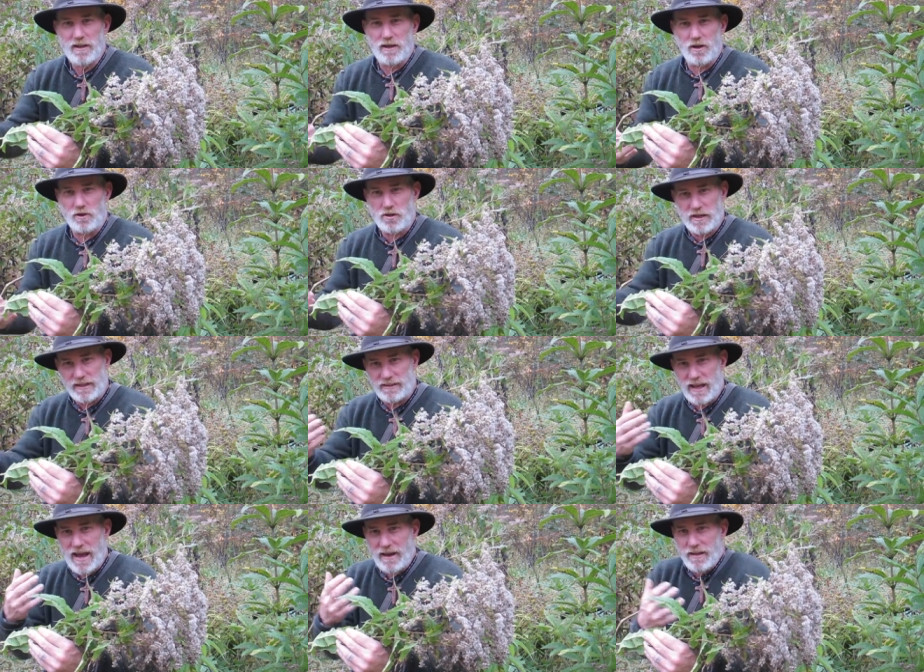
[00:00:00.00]
You know, and you get
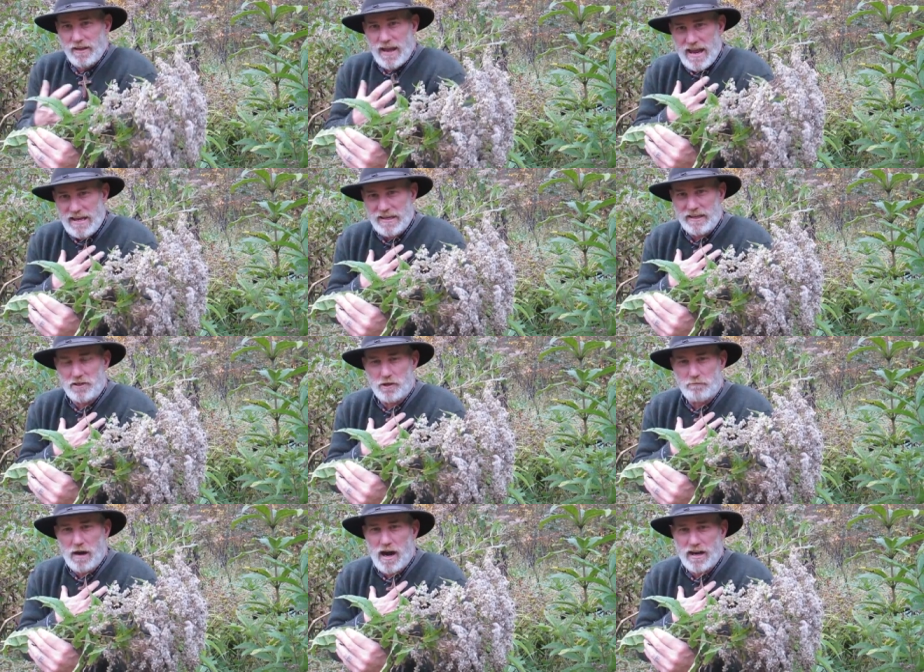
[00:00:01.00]
that aching in
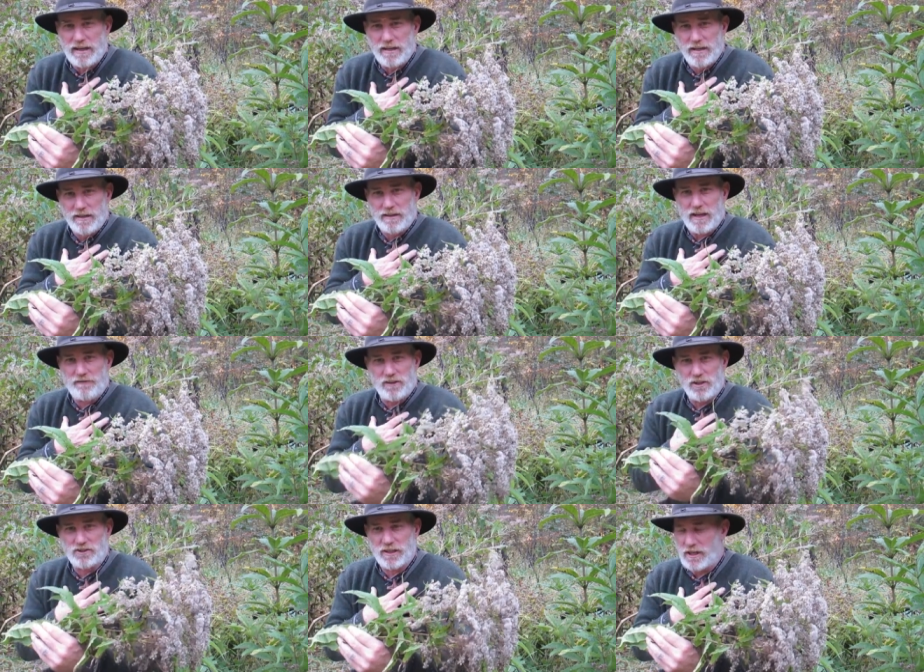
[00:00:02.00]
your body that
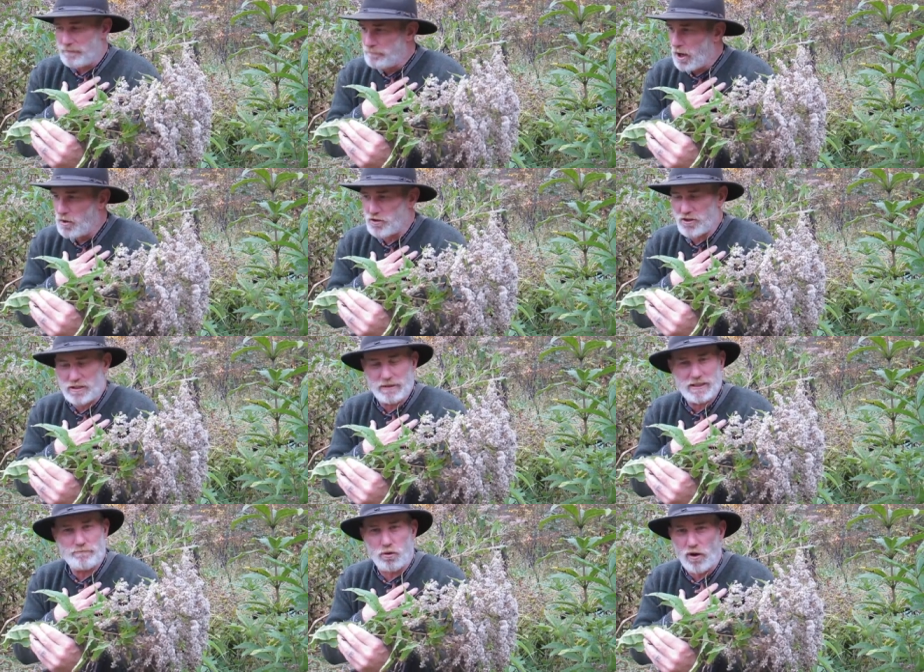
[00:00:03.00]
feels like your bones are just
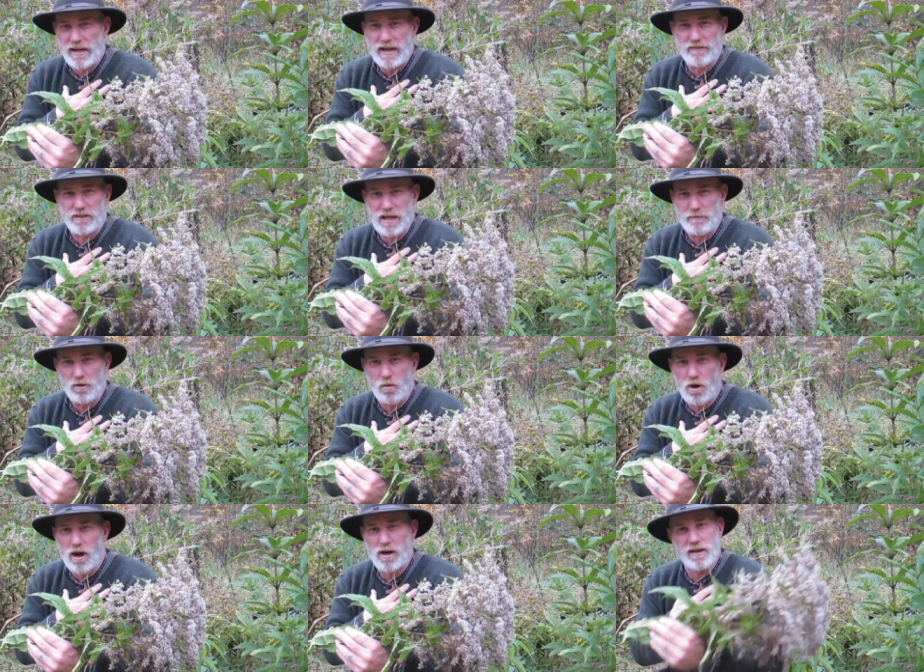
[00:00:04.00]
about to break every time you
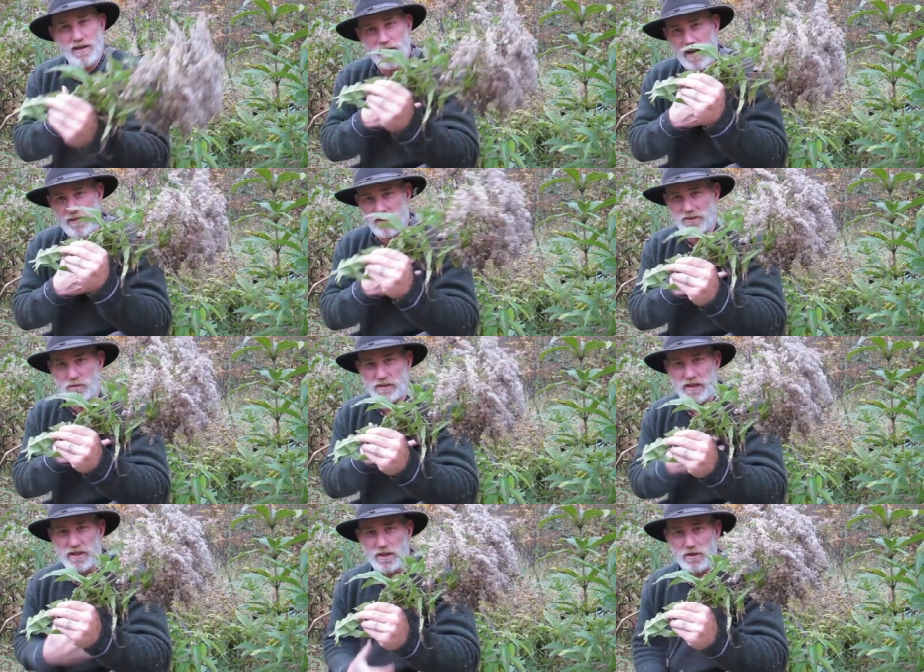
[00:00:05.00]
walk, and this is
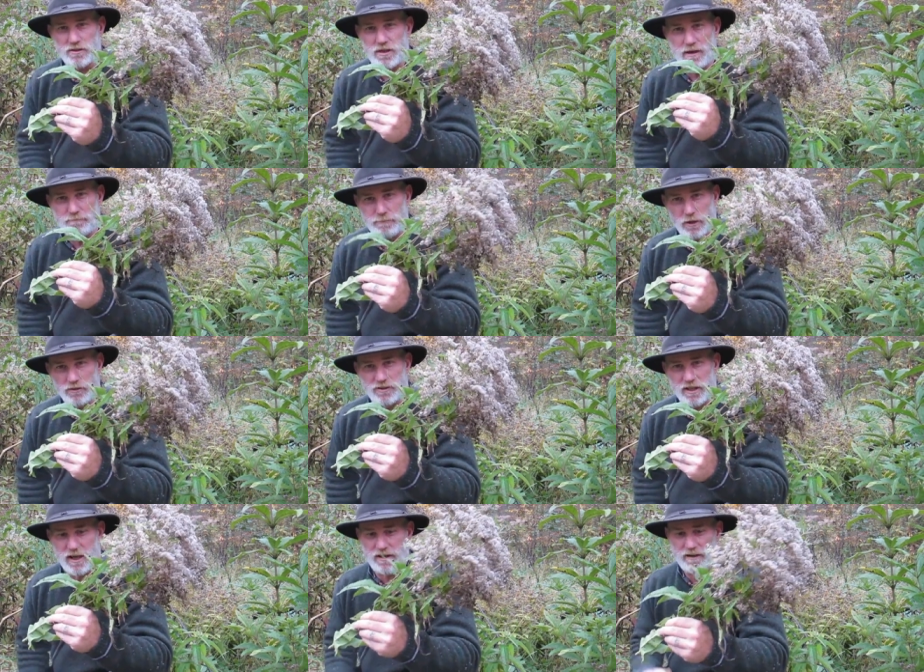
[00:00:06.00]
what they used, bone
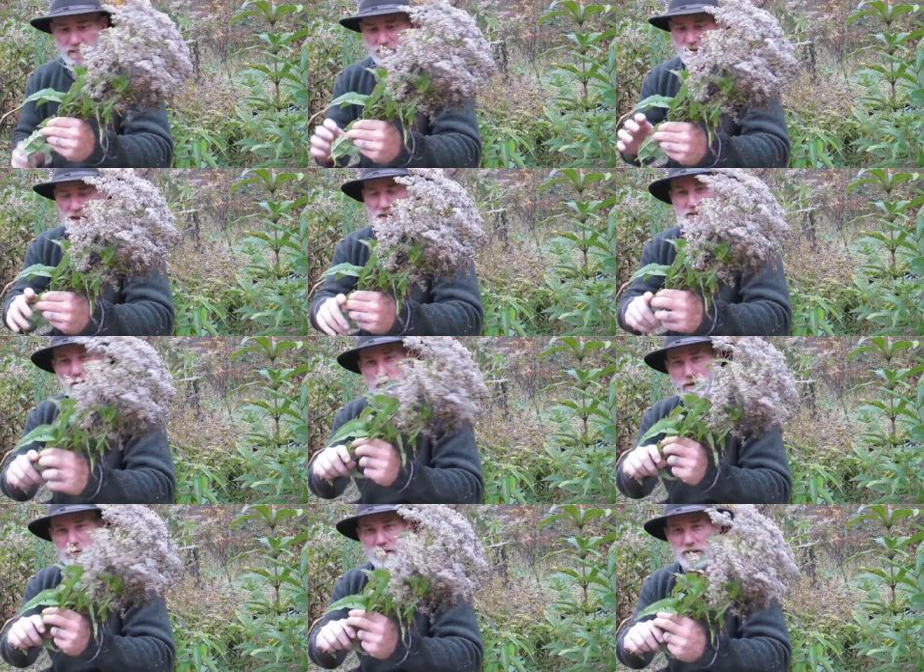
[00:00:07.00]
set, okay? So
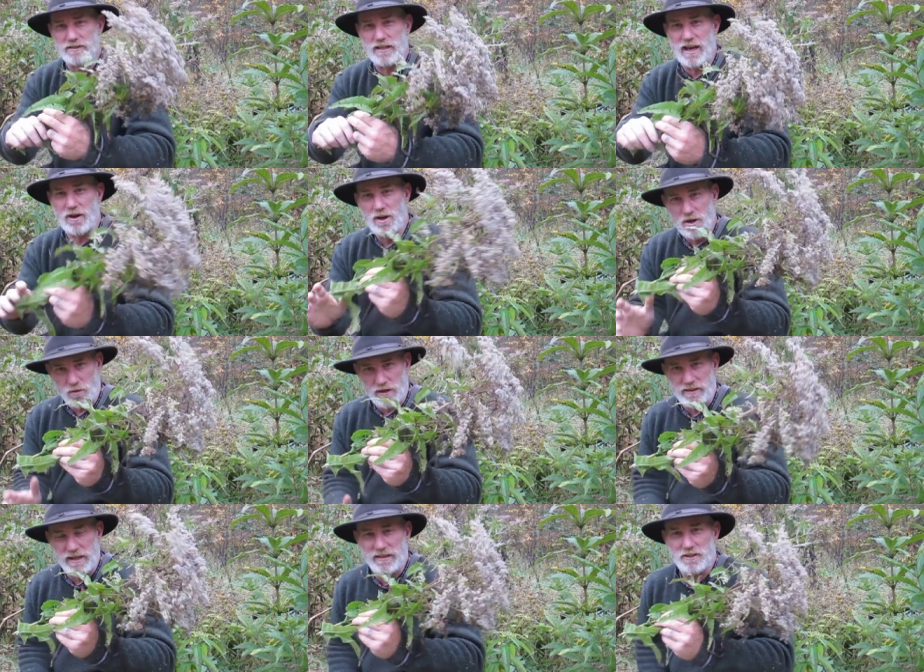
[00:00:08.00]
remember this. Now, we're
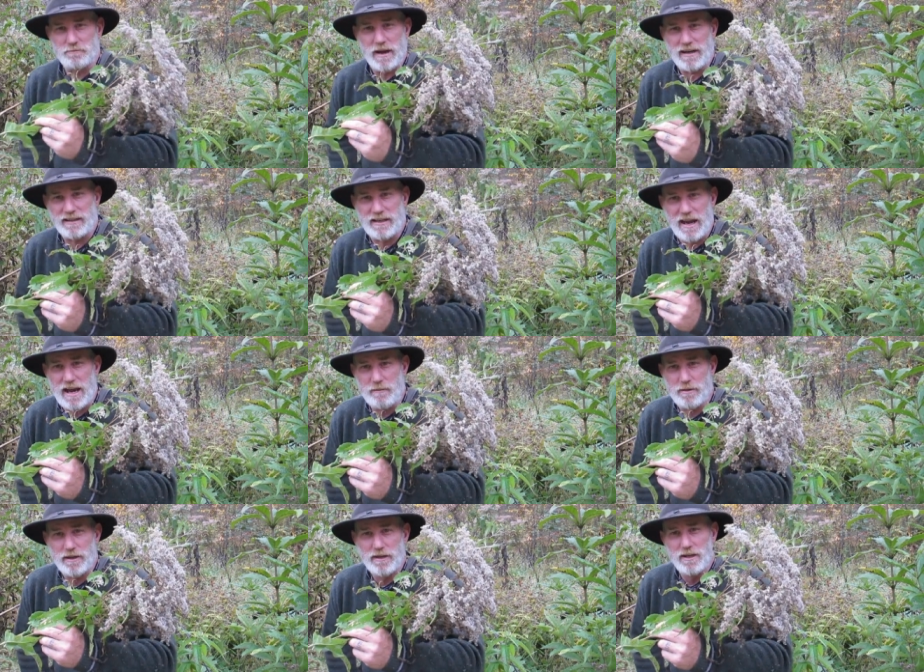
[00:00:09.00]
gonna take this back to
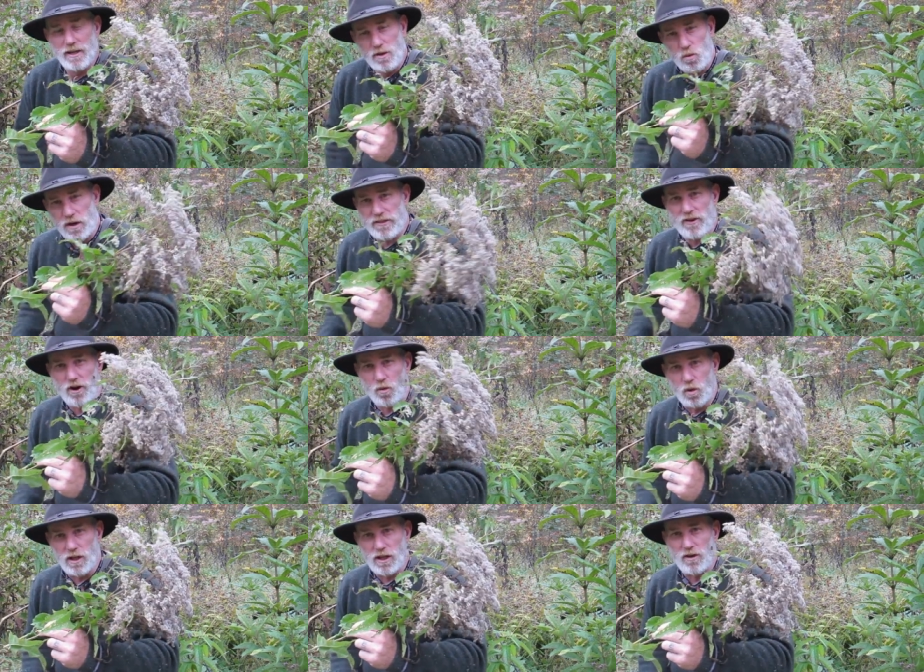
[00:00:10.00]
camp with our
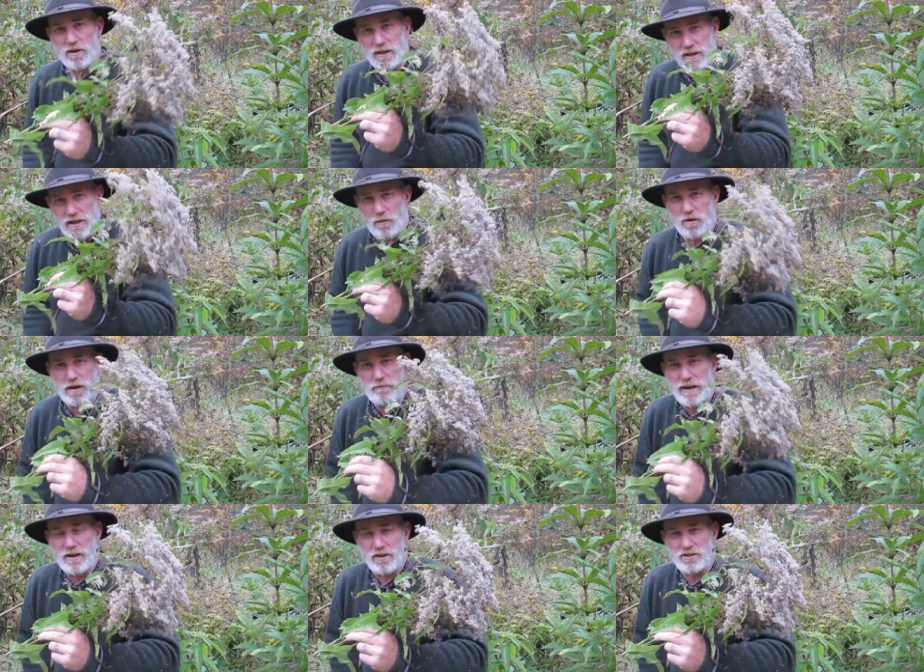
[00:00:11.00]
willow and we're gonna
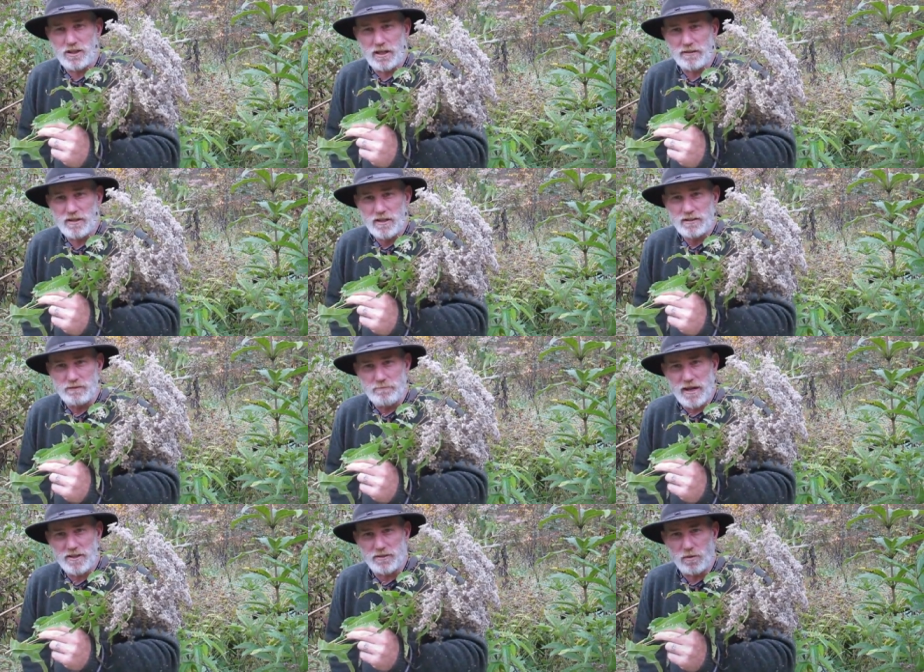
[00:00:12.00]
make ourselves some
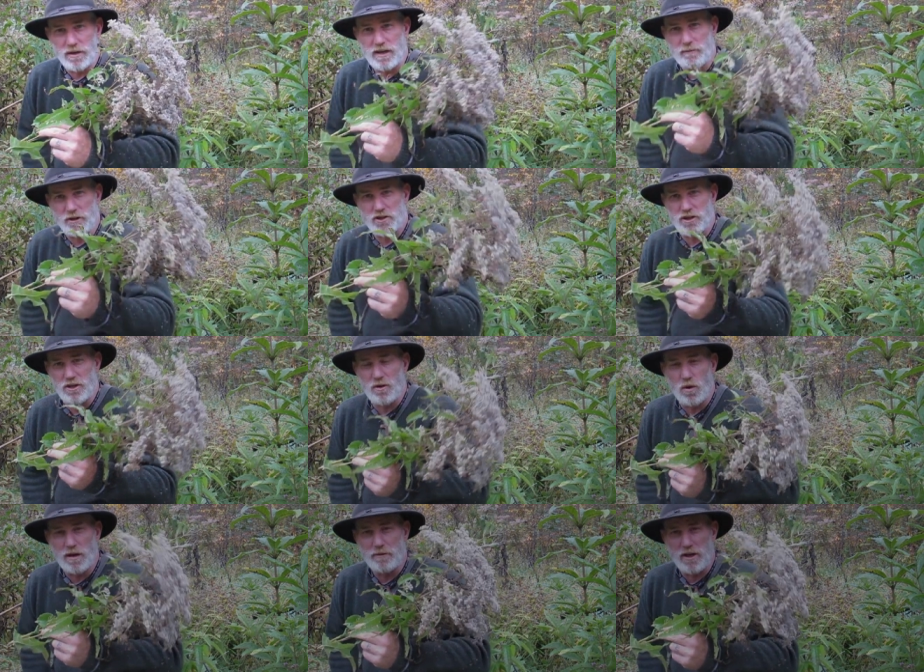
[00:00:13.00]
medicine with it. I'm gonna show
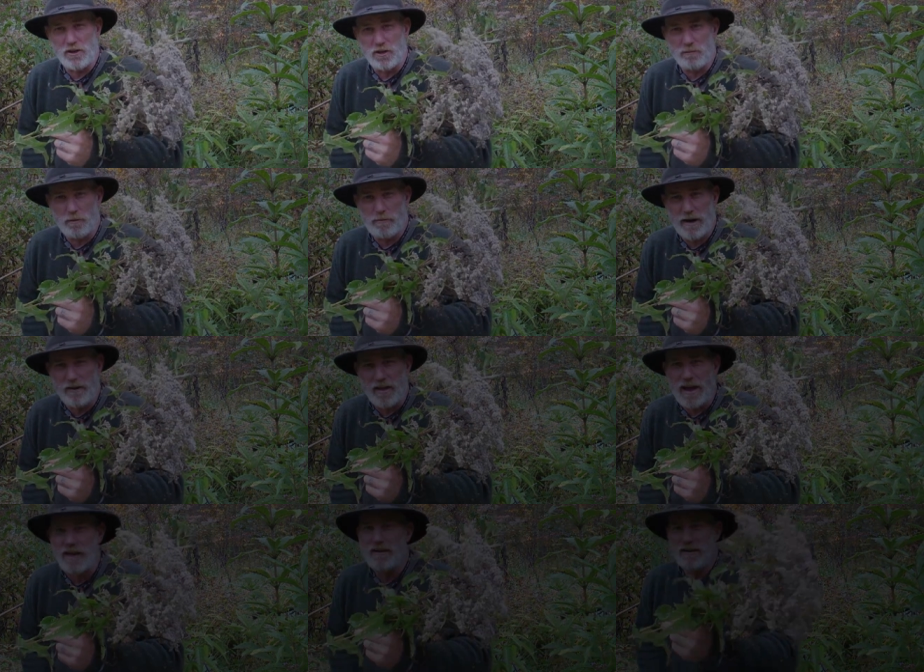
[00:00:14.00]
you what I'm gonna do to prepare that